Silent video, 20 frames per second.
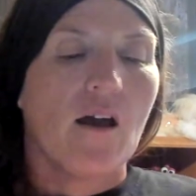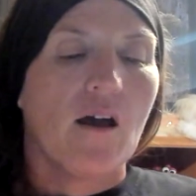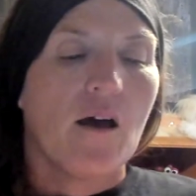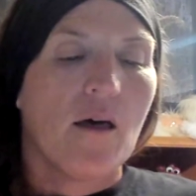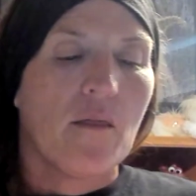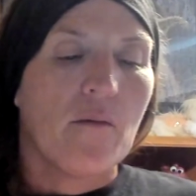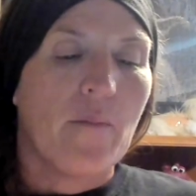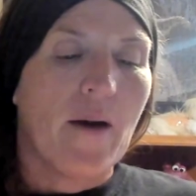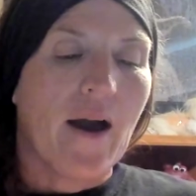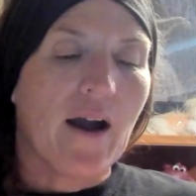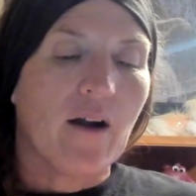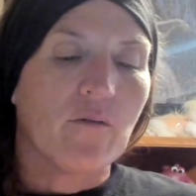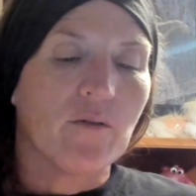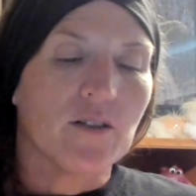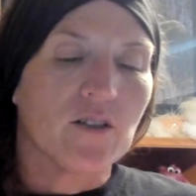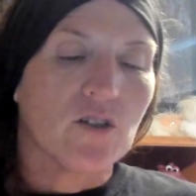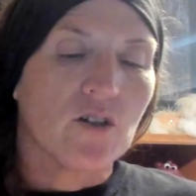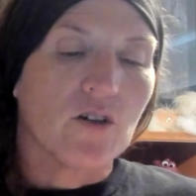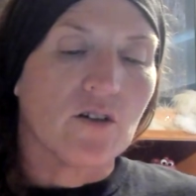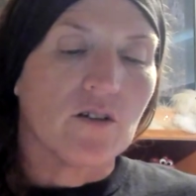The
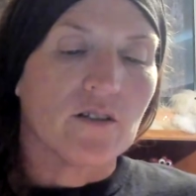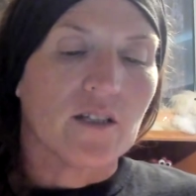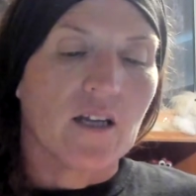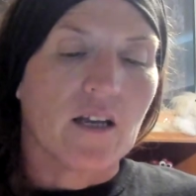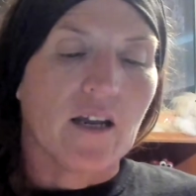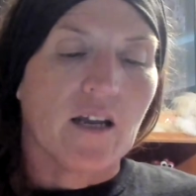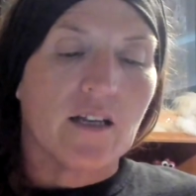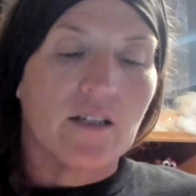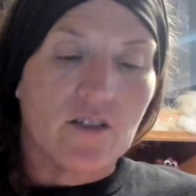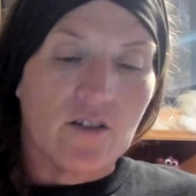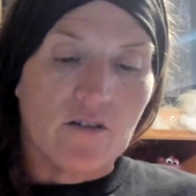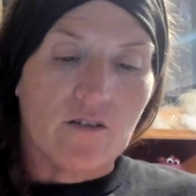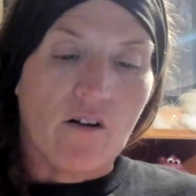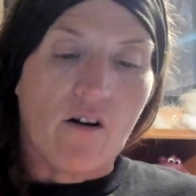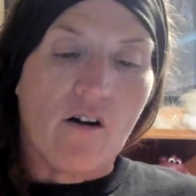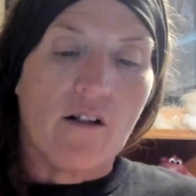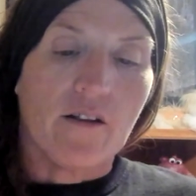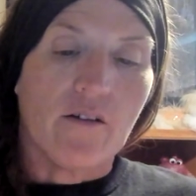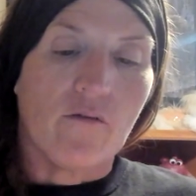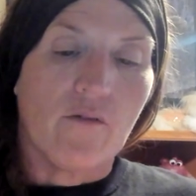backwoods girls answered
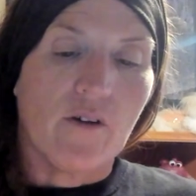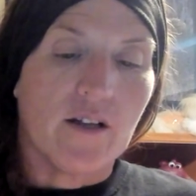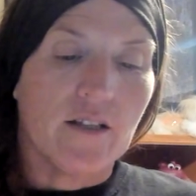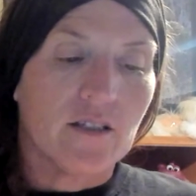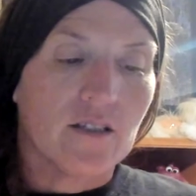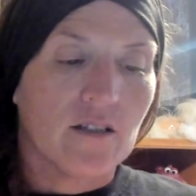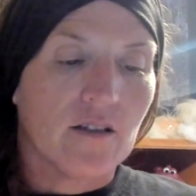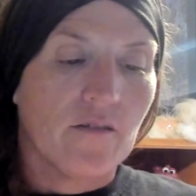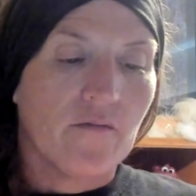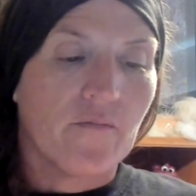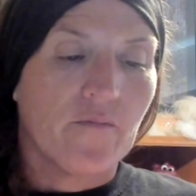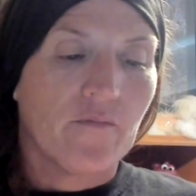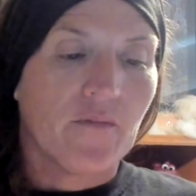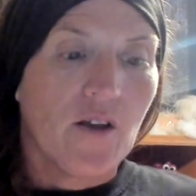all at once.